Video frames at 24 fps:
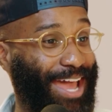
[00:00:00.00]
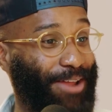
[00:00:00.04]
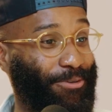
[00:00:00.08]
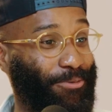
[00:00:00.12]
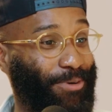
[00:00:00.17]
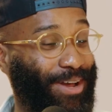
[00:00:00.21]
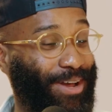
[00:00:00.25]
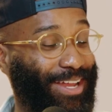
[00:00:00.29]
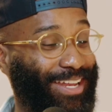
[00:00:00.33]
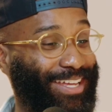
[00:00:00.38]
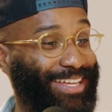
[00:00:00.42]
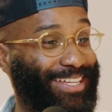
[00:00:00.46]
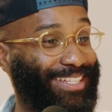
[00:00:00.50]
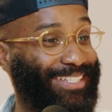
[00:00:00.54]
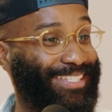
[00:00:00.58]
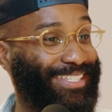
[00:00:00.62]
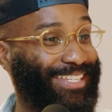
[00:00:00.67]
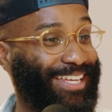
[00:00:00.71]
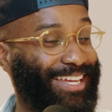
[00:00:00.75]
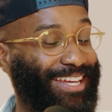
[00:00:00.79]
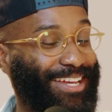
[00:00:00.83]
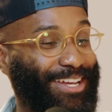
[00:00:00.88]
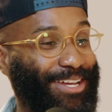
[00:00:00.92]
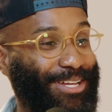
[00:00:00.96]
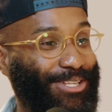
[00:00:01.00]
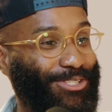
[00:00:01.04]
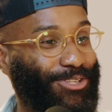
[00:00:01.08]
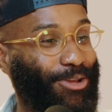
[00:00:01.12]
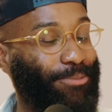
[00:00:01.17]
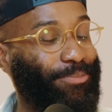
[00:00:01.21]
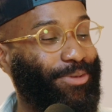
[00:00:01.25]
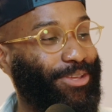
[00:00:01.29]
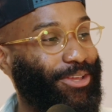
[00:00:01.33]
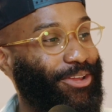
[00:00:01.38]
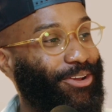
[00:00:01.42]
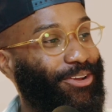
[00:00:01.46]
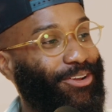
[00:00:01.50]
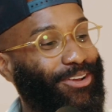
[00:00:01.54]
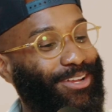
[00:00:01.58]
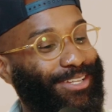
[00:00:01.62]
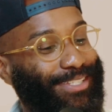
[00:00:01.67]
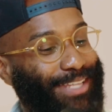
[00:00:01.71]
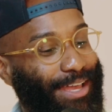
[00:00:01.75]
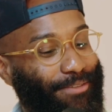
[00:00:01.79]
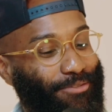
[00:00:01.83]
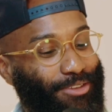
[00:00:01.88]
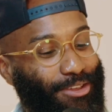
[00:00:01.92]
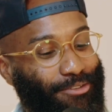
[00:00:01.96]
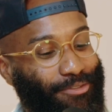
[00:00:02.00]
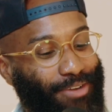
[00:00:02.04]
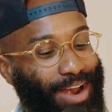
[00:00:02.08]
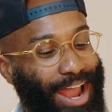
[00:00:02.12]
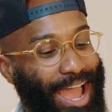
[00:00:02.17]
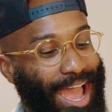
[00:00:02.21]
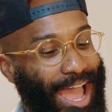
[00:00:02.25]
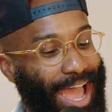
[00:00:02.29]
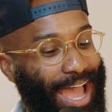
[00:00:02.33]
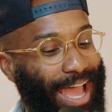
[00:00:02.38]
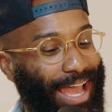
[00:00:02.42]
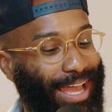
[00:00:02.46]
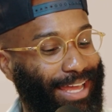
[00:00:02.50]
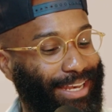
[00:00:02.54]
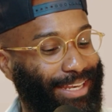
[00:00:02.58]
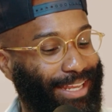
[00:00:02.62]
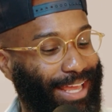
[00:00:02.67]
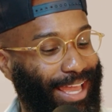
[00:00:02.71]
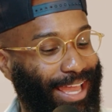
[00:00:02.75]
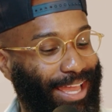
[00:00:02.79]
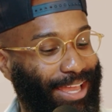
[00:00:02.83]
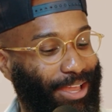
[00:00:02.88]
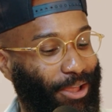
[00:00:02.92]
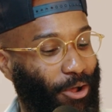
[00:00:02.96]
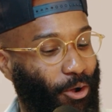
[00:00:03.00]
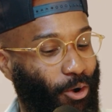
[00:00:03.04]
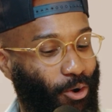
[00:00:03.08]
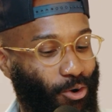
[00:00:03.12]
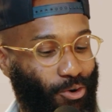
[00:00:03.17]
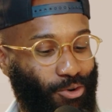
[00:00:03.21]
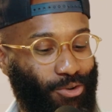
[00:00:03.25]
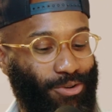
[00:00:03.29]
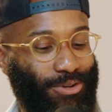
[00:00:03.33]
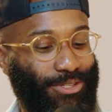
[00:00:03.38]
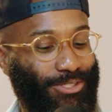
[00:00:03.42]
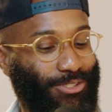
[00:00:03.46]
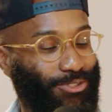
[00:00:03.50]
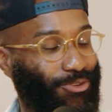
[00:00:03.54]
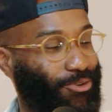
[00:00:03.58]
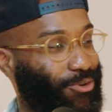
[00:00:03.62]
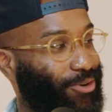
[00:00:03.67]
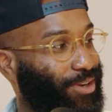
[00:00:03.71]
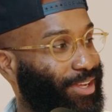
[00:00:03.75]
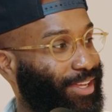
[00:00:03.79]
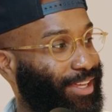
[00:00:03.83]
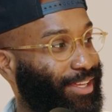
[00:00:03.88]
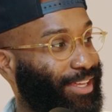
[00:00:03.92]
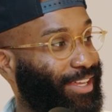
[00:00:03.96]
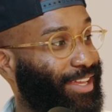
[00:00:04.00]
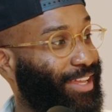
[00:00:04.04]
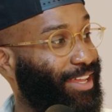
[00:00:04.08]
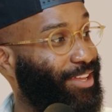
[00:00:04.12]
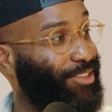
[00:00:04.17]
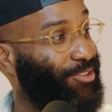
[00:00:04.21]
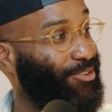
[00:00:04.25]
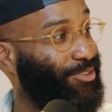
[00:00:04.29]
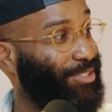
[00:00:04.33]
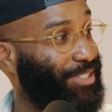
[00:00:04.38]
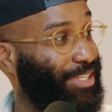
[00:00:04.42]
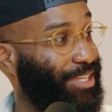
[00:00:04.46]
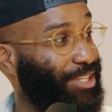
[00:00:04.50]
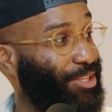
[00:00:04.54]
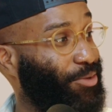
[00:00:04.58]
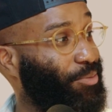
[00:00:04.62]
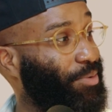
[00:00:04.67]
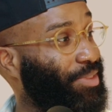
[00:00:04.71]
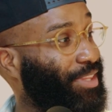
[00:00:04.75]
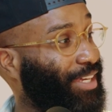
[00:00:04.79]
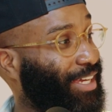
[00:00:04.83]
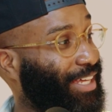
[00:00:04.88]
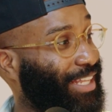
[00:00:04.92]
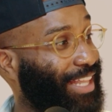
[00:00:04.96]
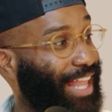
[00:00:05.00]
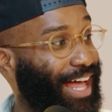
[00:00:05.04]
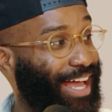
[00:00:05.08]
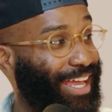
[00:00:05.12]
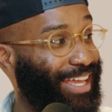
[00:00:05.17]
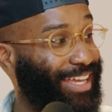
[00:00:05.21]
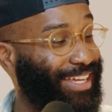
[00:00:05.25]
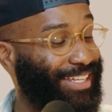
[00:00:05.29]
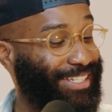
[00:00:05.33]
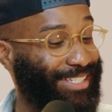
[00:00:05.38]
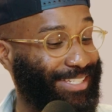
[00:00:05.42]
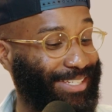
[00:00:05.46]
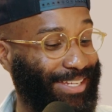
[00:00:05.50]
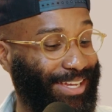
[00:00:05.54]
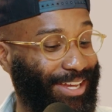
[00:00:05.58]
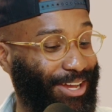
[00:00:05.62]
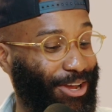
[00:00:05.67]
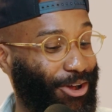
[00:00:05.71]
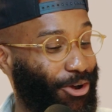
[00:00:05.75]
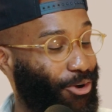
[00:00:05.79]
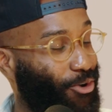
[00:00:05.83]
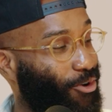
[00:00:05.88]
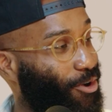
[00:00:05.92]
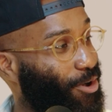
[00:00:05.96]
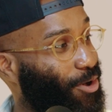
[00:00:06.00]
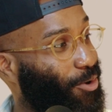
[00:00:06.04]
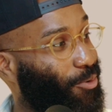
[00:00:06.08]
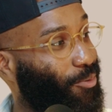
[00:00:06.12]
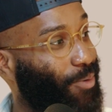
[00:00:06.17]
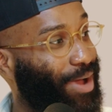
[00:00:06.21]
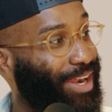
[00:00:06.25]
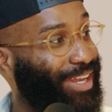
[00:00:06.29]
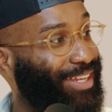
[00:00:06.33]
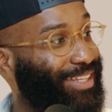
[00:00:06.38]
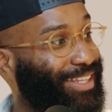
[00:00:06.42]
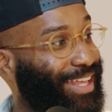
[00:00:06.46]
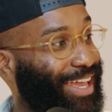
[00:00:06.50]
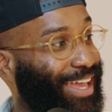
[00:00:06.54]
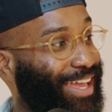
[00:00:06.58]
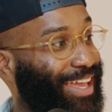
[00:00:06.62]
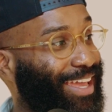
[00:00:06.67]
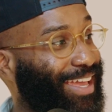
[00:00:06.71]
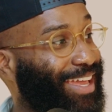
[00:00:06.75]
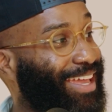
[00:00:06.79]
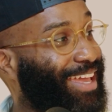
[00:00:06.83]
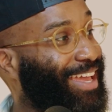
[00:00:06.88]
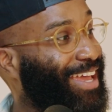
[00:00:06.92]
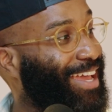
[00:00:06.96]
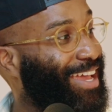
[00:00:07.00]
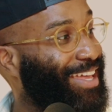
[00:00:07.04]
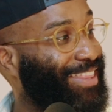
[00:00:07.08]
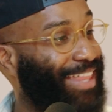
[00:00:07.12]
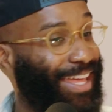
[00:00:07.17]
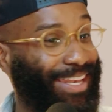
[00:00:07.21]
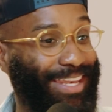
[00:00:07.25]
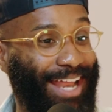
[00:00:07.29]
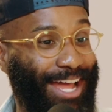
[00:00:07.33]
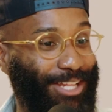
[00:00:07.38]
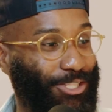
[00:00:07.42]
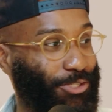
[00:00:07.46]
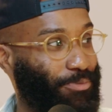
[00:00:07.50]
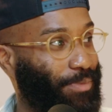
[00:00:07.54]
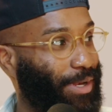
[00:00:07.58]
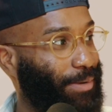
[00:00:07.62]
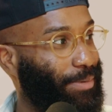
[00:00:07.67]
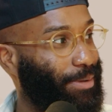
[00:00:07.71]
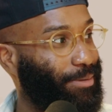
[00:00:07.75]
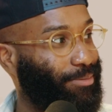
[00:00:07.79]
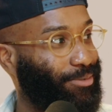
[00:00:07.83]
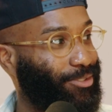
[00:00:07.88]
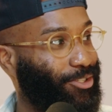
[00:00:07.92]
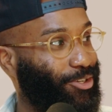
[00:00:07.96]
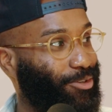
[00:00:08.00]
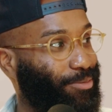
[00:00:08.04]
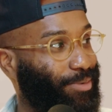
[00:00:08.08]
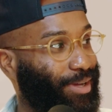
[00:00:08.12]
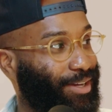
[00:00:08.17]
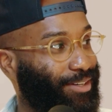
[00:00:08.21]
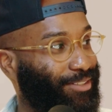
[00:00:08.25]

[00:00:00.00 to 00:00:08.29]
at weddings. So I'm curious, have you ever had a horror story either dealing with a client or on a wedding day that not too many people know about?